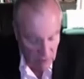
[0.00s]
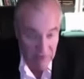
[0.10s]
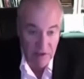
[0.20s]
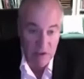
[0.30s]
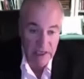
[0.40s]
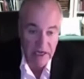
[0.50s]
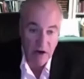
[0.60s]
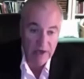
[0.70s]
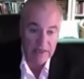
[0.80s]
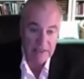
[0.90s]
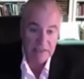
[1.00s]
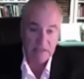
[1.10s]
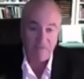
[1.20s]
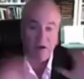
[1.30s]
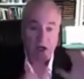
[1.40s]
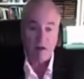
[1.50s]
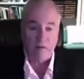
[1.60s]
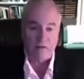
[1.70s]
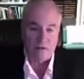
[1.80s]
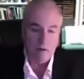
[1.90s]
Clean Air Act has
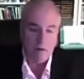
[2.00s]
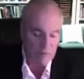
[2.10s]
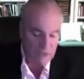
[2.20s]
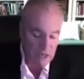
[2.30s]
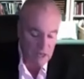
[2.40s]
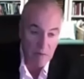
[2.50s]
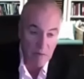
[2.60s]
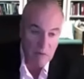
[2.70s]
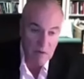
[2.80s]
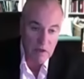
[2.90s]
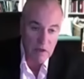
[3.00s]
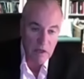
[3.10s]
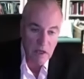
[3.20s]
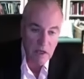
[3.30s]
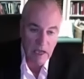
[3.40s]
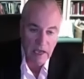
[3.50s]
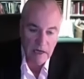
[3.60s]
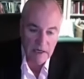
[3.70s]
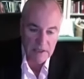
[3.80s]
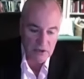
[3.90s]
evolved over time.
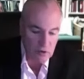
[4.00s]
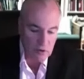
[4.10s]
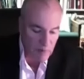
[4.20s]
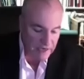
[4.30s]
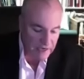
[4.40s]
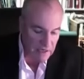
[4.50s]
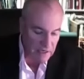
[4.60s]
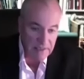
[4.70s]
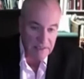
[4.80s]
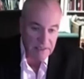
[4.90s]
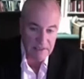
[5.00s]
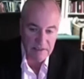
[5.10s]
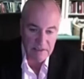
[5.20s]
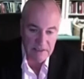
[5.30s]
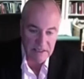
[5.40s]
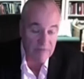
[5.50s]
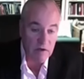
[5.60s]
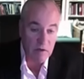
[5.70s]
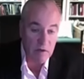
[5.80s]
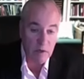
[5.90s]
And it's true, back in
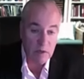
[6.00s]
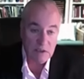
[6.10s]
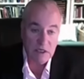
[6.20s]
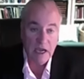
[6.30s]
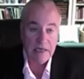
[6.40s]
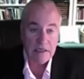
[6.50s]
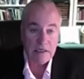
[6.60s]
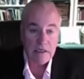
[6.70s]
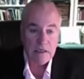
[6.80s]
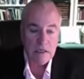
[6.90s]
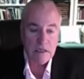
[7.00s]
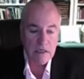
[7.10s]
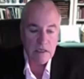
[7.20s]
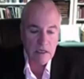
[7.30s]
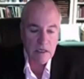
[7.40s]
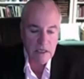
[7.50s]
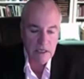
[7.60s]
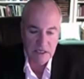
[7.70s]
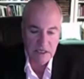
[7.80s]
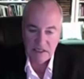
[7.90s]
1970 when it was enacted, it
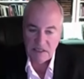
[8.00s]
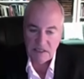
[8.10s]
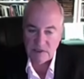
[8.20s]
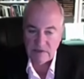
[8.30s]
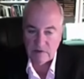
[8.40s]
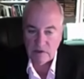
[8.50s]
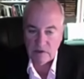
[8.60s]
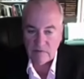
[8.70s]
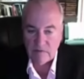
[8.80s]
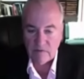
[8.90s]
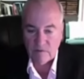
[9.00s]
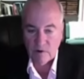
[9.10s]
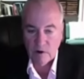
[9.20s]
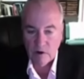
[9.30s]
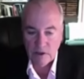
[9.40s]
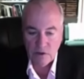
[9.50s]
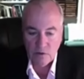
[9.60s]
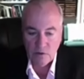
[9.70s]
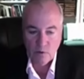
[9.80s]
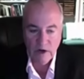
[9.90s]
didn't specifically refer
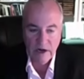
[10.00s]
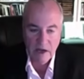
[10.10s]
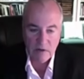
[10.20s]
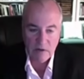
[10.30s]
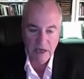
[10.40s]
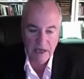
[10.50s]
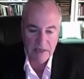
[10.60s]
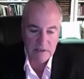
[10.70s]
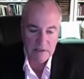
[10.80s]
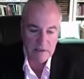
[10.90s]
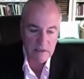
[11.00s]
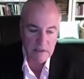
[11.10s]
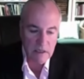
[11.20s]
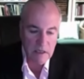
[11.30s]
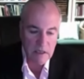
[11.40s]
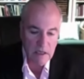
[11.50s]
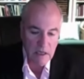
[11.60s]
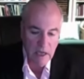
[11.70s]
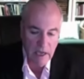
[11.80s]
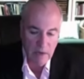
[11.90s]
to greenhouse gases.
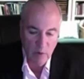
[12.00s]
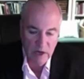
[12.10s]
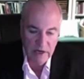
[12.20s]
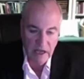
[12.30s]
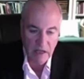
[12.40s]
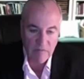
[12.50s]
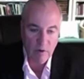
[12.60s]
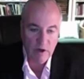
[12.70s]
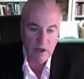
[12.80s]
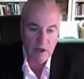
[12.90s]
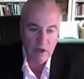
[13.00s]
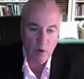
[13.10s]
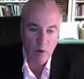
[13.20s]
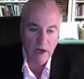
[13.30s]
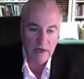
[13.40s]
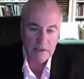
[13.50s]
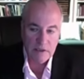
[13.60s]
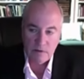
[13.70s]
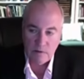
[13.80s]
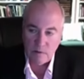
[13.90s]
And when California wanted
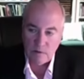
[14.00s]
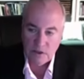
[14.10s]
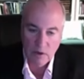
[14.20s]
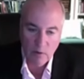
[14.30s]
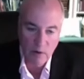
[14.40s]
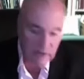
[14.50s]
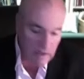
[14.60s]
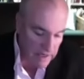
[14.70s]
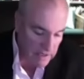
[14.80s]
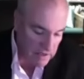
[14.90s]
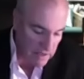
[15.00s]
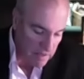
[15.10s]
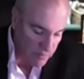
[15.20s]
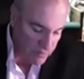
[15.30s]
to start regulating them,